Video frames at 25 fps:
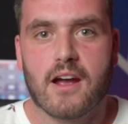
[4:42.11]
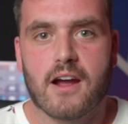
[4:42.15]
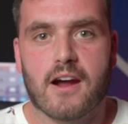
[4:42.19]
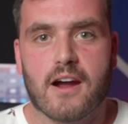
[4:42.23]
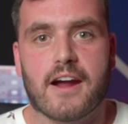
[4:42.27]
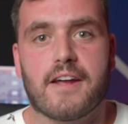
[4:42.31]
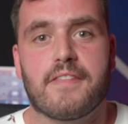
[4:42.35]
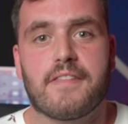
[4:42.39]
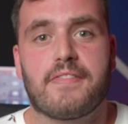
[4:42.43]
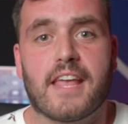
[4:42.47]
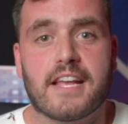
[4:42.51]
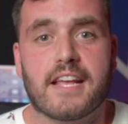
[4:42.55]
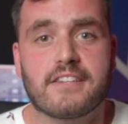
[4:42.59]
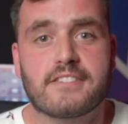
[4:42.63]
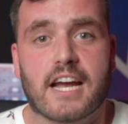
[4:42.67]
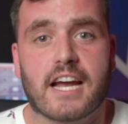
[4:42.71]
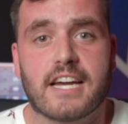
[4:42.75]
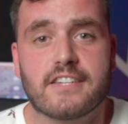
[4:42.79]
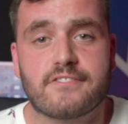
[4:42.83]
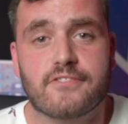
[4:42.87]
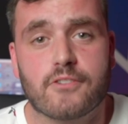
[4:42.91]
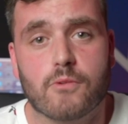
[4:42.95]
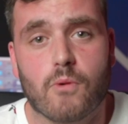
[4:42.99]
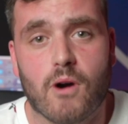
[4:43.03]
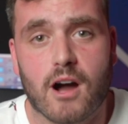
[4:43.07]
All right, thanks
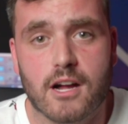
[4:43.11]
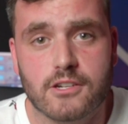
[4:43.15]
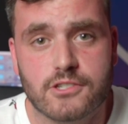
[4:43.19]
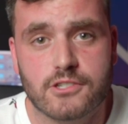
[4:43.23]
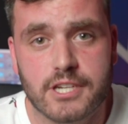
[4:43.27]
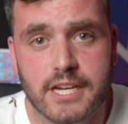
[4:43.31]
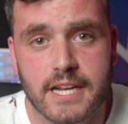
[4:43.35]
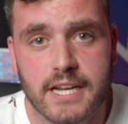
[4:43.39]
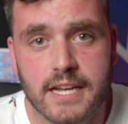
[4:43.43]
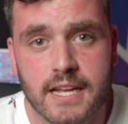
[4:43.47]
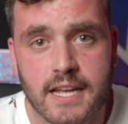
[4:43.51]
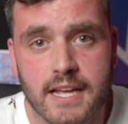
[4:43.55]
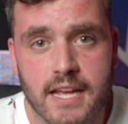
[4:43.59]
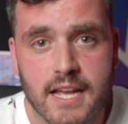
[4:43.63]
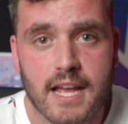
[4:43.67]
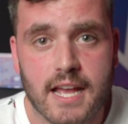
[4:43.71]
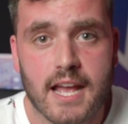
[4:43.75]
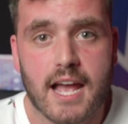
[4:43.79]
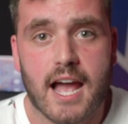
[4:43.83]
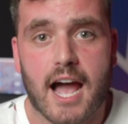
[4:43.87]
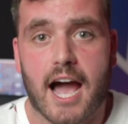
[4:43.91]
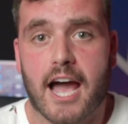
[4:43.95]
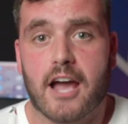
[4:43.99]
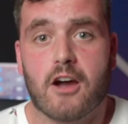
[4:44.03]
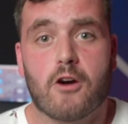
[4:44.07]
guys for watching.
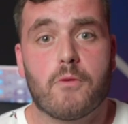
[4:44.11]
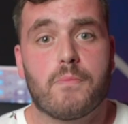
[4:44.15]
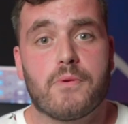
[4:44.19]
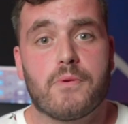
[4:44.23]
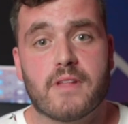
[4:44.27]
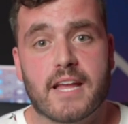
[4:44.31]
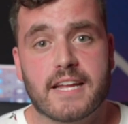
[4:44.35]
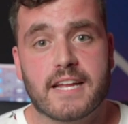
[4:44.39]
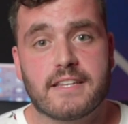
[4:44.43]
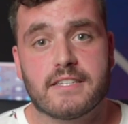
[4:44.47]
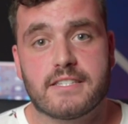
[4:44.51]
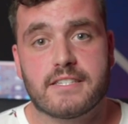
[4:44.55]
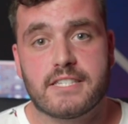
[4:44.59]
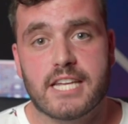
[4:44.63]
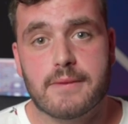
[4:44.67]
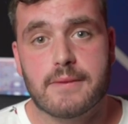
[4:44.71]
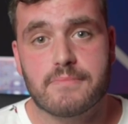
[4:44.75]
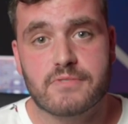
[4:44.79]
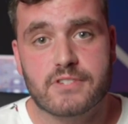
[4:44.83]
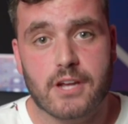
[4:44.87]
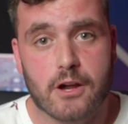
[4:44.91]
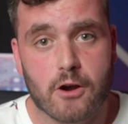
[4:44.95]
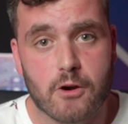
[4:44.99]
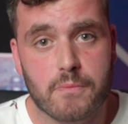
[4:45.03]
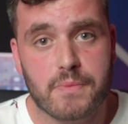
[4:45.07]
I hope you liked the
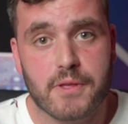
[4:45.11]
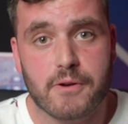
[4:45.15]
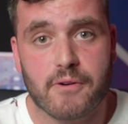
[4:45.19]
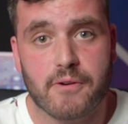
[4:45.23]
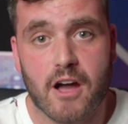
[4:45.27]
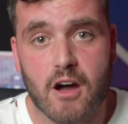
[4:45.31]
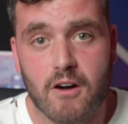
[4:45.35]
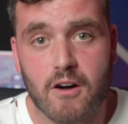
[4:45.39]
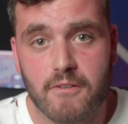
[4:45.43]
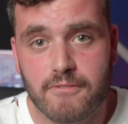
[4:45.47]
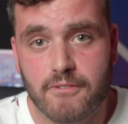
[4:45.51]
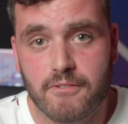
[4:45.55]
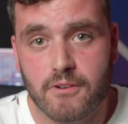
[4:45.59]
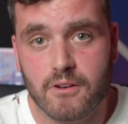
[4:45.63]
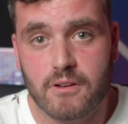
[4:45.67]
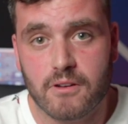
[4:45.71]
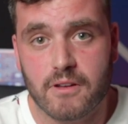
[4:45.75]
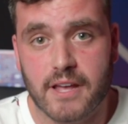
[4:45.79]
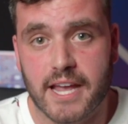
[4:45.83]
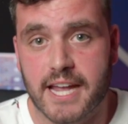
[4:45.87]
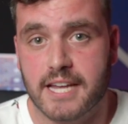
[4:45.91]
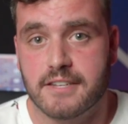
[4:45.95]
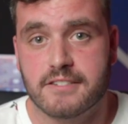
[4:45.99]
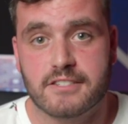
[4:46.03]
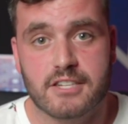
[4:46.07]
tips. I hope they were helpful
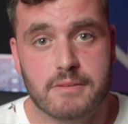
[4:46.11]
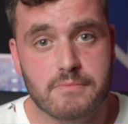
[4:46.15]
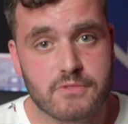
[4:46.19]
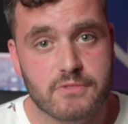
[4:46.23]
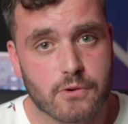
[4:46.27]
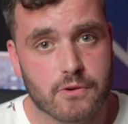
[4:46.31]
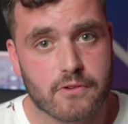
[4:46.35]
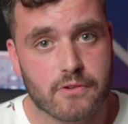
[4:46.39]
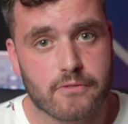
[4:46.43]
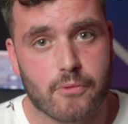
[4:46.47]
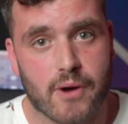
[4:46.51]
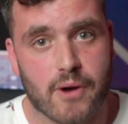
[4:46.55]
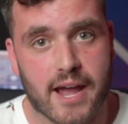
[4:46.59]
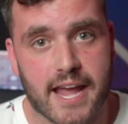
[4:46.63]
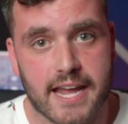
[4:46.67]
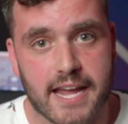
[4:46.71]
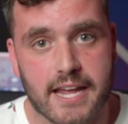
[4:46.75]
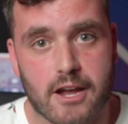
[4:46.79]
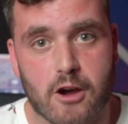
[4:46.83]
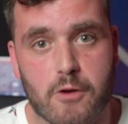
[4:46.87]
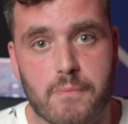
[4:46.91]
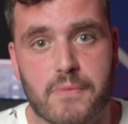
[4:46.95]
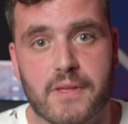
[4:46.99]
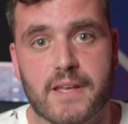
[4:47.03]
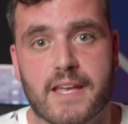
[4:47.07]
in some sort of way.
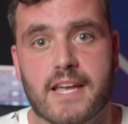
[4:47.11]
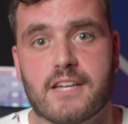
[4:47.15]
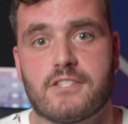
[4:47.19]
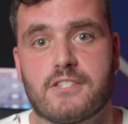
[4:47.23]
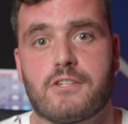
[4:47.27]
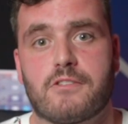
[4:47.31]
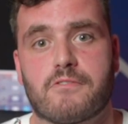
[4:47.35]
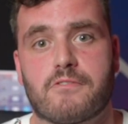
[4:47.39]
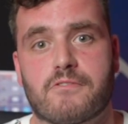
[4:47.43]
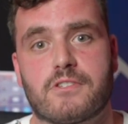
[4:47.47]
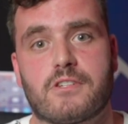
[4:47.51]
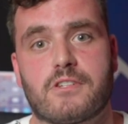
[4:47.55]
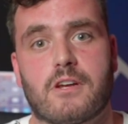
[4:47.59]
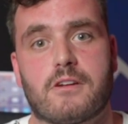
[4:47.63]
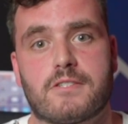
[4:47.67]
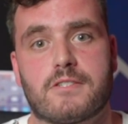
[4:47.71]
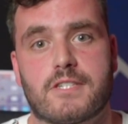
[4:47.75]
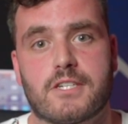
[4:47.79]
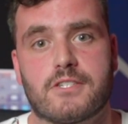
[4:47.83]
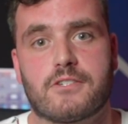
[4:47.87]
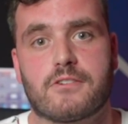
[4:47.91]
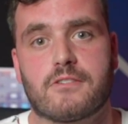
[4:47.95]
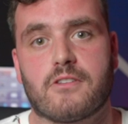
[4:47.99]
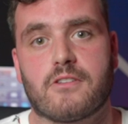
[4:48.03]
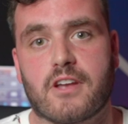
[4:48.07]
Hope they get you the results
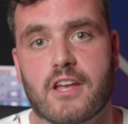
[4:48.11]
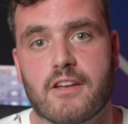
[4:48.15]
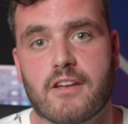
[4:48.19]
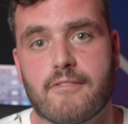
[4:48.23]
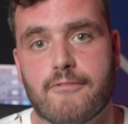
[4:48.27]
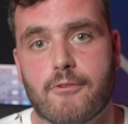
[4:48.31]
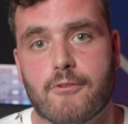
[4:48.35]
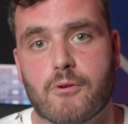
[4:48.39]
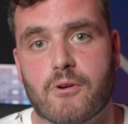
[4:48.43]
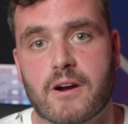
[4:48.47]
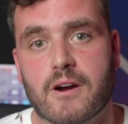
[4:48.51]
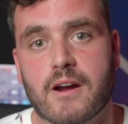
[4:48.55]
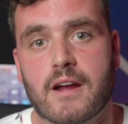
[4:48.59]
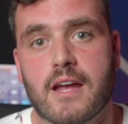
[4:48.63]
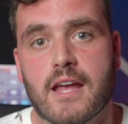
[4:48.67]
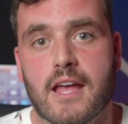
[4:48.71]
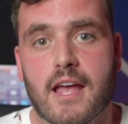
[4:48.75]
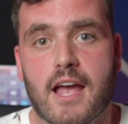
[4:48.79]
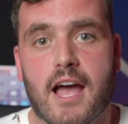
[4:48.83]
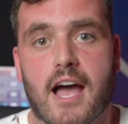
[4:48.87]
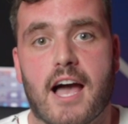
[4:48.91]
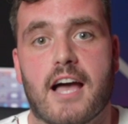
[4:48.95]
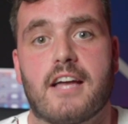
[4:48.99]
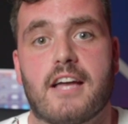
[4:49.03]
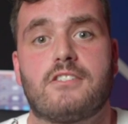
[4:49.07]
that you're looking for.
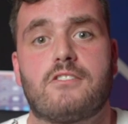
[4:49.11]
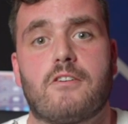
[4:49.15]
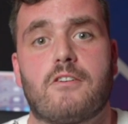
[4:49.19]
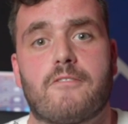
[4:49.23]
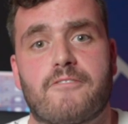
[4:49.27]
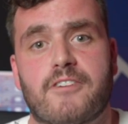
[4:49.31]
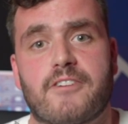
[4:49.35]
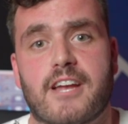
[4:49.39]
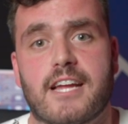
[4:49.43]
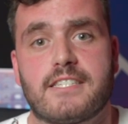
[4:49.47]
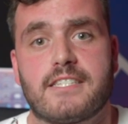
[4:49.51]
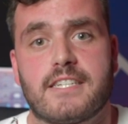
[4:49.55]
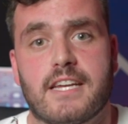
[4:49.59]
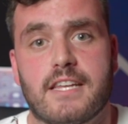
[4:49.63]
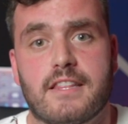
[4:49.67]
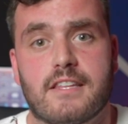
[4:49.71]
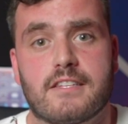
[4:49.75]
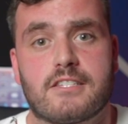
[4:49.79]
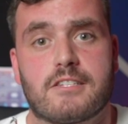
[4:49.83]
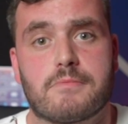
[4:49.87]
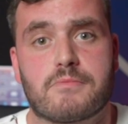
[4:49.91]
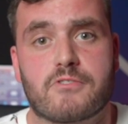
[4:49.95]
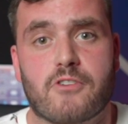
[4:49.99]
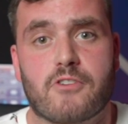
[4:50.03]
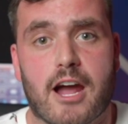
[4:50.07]
Don't forget to hit the
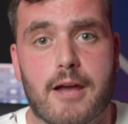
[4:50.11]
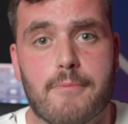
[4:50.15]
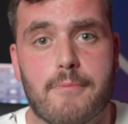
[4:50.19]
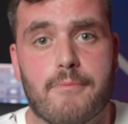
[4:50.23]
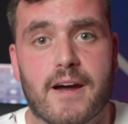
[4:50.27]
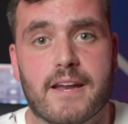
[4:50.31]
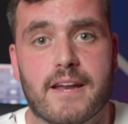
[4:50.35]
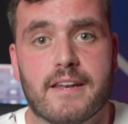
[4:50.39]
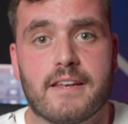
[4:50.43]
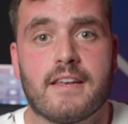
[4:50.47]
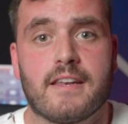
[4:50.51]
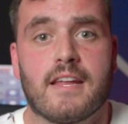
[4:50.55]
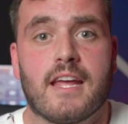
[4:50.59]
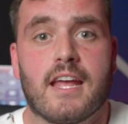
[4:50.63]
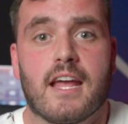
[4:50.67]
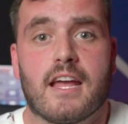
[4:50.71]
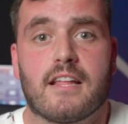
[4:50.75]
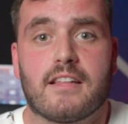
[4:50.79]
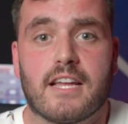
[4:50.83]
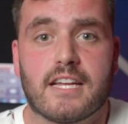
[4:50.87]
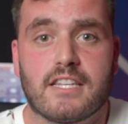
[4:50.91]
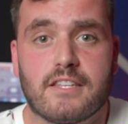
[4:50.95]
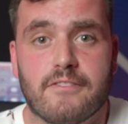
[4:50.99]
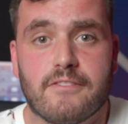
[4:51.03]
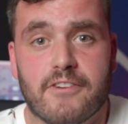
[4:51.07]
subscribe button,
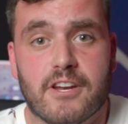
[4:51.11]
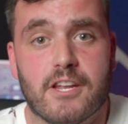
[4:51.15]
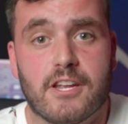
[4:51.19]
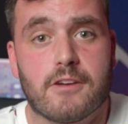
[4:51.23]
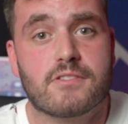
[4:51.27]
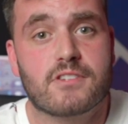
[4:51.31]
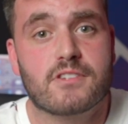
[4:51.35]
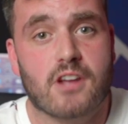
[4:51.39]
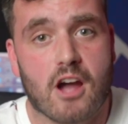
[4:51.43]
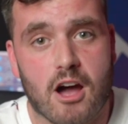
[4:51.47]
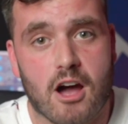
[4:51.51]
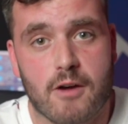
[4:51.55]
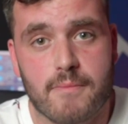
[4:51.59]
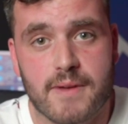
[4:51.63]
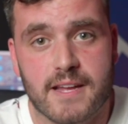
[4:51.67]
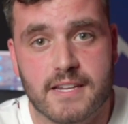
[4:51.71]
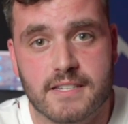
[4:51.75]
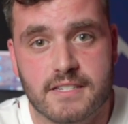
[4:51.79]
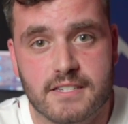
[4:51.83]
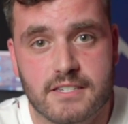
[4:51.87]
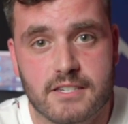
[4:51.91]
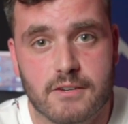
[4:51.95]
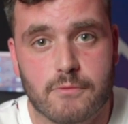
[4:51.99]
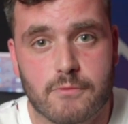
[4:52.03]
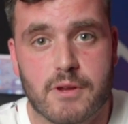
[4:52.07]
like the videos,
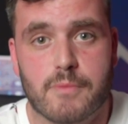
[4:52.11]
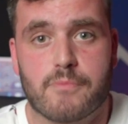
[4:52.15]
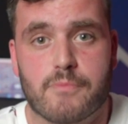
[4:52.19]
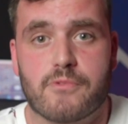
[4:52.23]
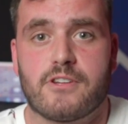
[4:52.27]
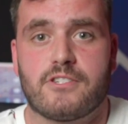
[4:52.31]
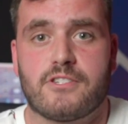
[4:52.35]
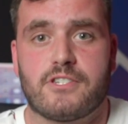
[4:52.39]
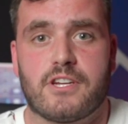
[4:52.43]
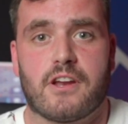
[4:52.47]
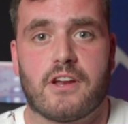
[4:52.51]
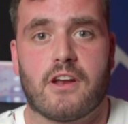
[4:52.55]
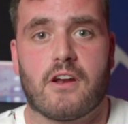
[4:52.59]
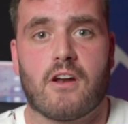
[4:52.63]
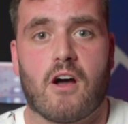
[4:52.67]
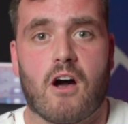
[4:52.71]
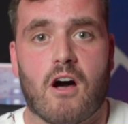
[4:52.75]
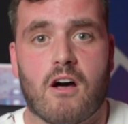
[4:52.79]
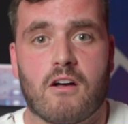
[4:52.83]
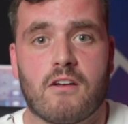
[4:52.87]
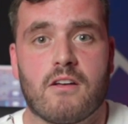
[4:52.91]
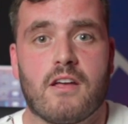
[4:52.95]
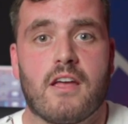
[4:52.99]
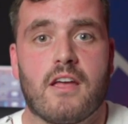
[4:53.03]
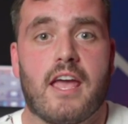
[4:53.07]
comments. We appreciate it
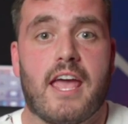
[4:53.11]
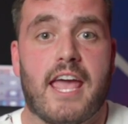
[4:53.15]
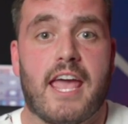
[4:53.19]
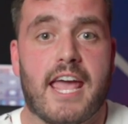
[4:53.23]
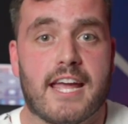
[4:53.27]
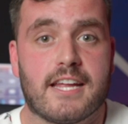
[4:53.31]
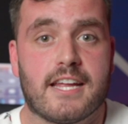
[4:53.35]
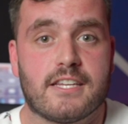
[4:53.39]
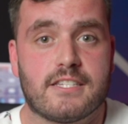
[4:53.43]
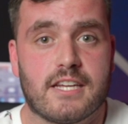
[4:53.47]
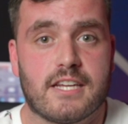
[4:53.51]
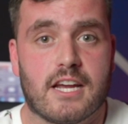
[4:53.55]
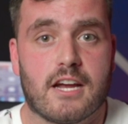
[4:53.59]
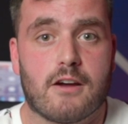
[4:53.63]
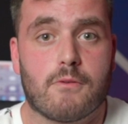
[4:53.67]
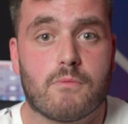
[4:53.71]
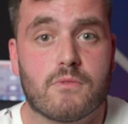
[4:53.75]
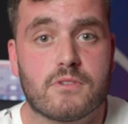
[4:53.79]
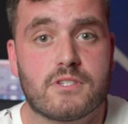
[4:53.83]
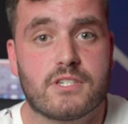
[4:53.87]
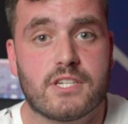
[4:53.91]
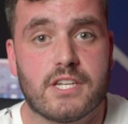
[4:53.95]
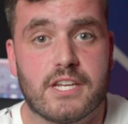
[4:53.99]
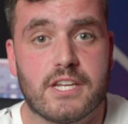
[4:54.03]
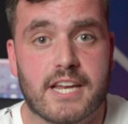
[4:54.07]
all, and we'll
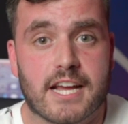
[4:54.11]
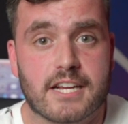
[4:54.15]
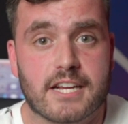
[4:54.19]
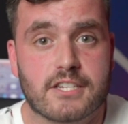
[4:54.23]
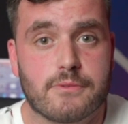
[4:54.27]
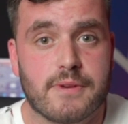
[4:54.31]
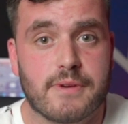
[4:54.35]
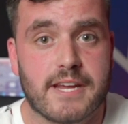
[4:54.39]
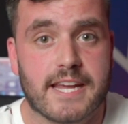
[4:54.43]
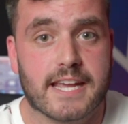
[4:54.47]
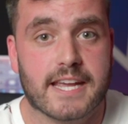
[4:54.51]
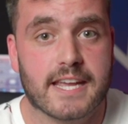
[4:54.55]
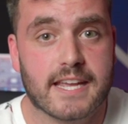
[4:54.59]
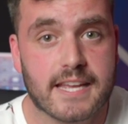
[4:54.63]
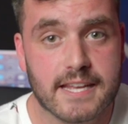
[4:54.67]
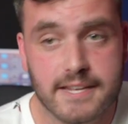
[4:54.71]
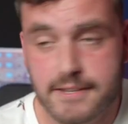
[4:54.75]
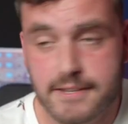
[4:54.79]
see you next week.